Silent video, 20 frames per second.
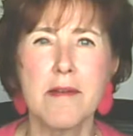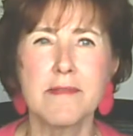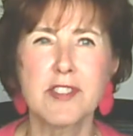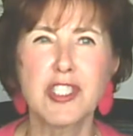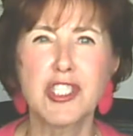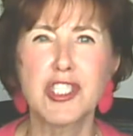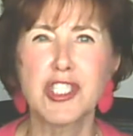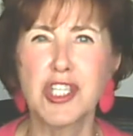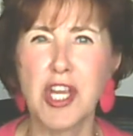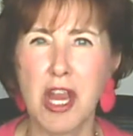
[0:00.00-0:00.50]

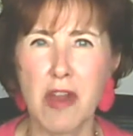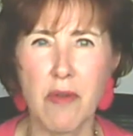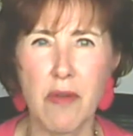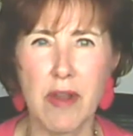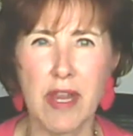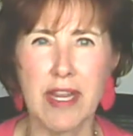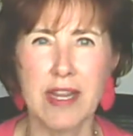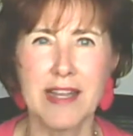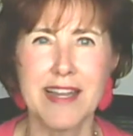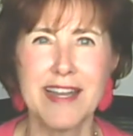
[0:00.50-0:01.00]

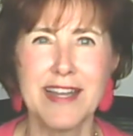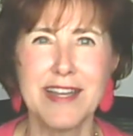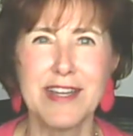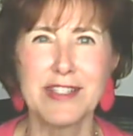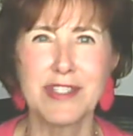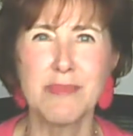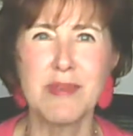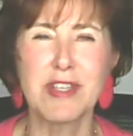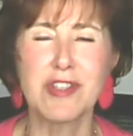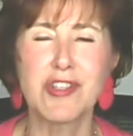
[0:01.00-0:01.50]
sharing
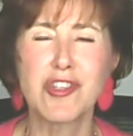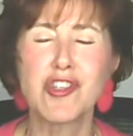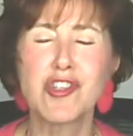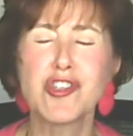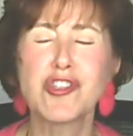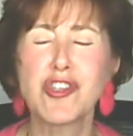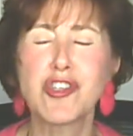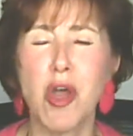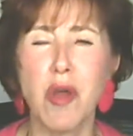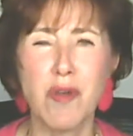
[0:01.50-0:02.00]
to be
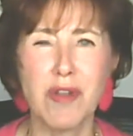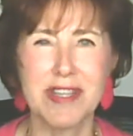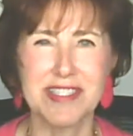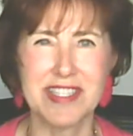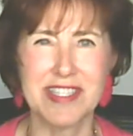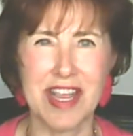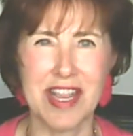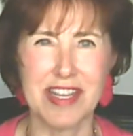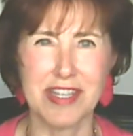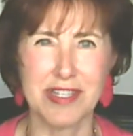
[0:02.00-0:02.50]
so
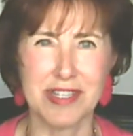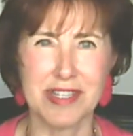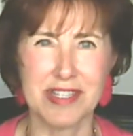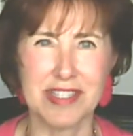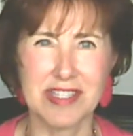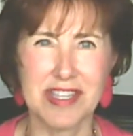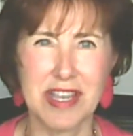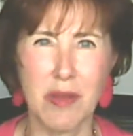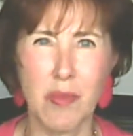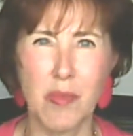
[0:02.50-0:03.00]

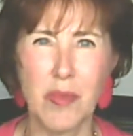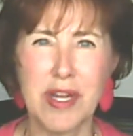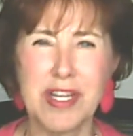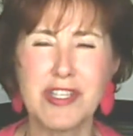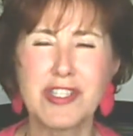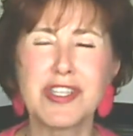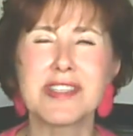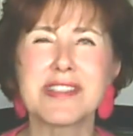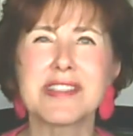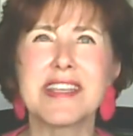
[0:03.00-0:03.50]
contagious that we
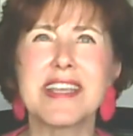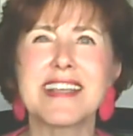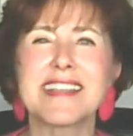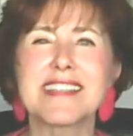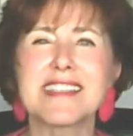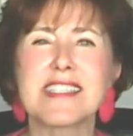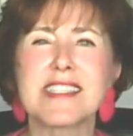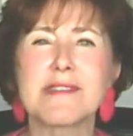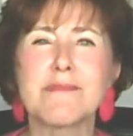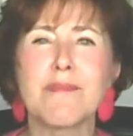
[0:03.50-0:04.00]
just
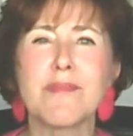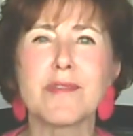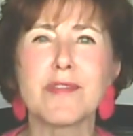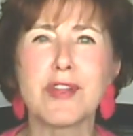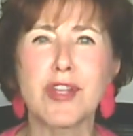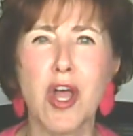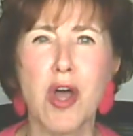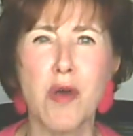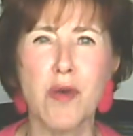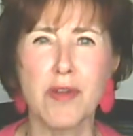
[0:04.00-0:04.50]

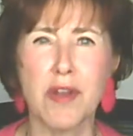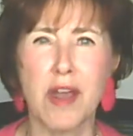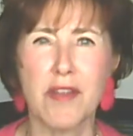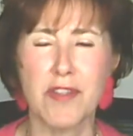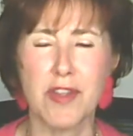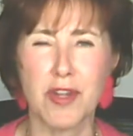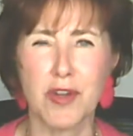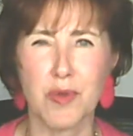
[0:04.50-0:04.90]
explode on the